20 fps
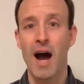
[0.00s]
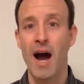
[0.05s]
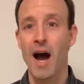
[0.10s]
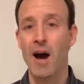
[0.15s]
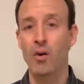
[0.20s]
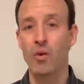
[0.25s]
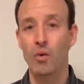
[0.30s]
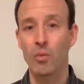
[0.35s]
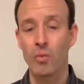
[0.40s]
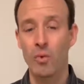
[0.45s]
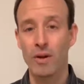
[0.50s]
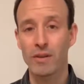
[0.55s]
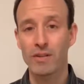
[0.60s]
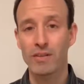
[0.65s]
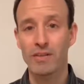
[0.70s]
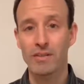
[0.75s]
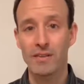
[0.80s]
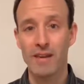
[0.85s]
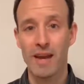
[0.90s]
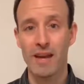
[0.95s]
Our
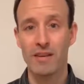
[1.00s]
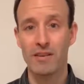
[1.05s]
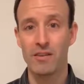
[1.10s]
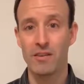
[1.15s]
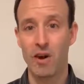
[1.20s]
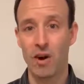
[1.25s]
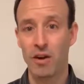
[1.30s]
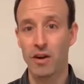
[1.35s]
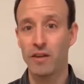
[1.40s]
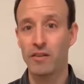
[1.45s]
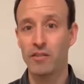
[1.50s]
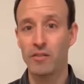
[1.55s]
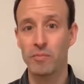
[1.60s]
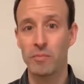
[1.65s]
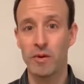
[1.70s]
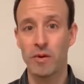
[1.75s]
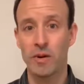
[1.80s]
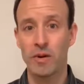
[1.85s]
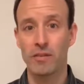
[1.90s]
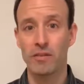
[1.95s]
once dead, darkened
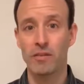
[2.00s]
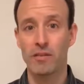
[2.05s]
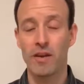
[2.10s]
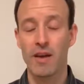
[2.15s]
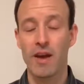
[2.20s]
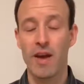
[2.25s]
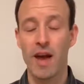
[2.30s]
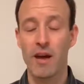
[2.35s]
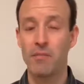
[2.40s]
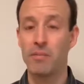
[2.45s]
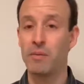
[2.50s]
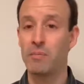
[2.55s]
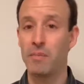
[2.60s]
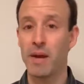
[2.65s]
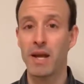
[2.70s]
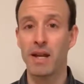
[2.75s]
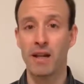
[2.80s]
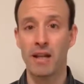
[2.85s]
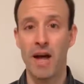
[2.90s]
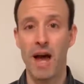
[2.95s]
spirits have been
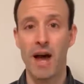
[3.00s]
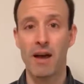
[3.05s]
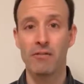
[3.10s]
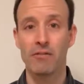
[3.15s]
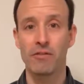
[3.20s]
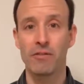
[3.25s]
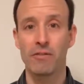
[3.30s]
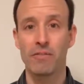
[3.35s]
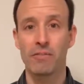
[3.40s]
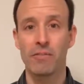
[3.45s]
made alive.